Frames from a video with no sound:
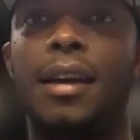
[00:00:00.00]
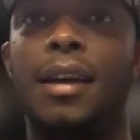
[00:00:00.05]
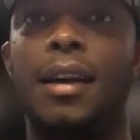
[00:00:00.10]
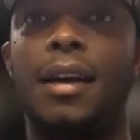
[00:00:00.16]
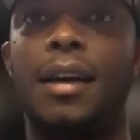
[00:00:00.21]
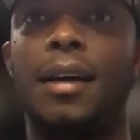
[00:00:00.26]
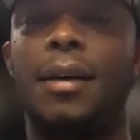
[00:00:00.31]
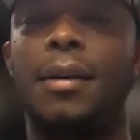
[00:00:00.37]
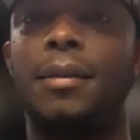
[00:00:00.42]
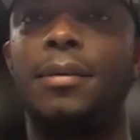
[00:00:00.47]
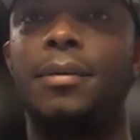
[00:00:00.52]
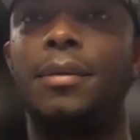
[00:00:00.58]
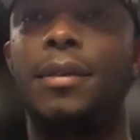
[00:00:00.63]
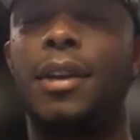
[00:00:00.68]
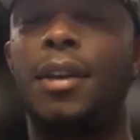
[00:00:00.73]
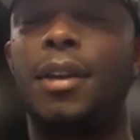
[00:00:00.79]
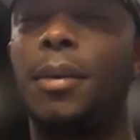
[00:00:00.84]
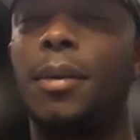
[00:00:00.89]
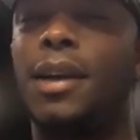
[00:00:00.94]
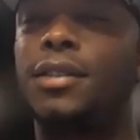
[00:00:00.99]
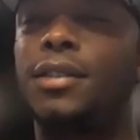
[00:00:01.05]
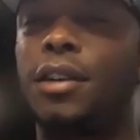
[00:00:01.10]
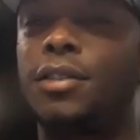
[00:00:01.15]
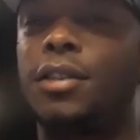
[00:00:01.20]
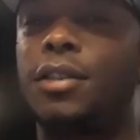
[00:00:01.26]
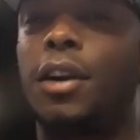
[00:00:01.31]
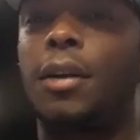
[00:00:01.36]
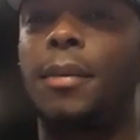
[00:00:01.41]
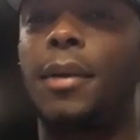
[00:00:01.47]
um, everybody
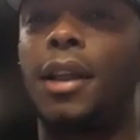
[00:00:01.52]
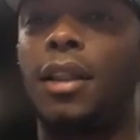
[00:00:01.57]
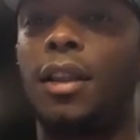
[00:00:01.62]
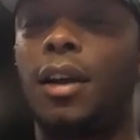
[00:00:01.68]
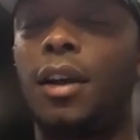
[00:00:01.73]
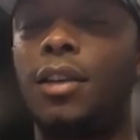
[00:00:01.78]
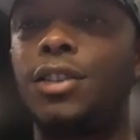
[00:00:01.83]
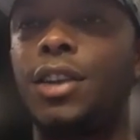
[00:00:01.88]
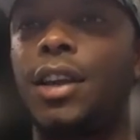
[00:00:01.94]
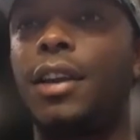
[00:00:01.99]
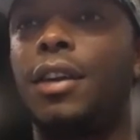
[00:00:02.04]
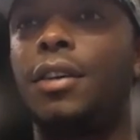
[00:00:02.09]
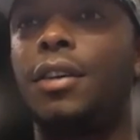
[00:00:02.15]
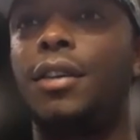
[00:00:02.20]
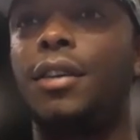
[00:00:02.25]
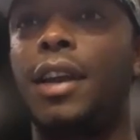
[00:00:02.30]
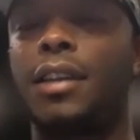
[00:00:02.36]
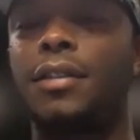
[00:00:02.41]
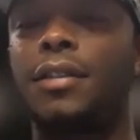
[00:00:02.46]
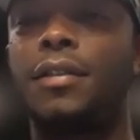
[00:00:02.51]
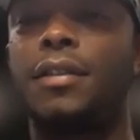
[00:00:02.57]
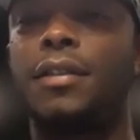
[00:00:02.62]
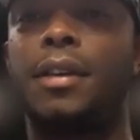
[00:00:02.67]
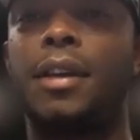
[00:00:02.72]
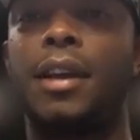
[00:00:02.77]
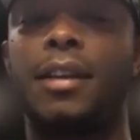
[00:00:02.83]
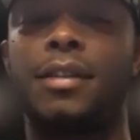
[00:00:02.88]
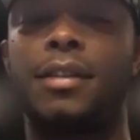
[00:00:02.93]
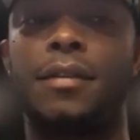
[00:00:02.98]
started talking about launch angle and exit,
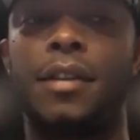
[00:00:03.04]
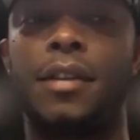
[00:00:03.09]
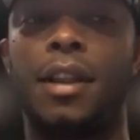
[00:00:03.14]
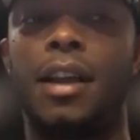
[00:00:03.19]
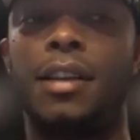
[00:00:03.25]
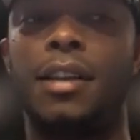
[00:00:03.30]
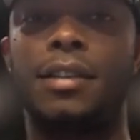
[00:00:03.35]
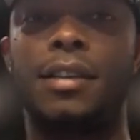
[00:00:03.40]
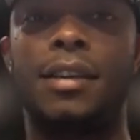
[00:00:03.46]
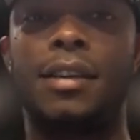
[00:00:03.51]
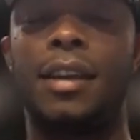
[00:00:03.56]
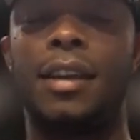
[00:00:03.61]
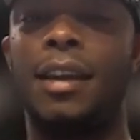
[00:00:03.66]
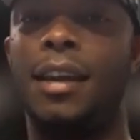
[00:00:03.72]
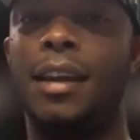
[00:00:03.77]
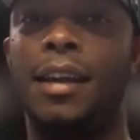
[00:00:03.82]
exit velocity.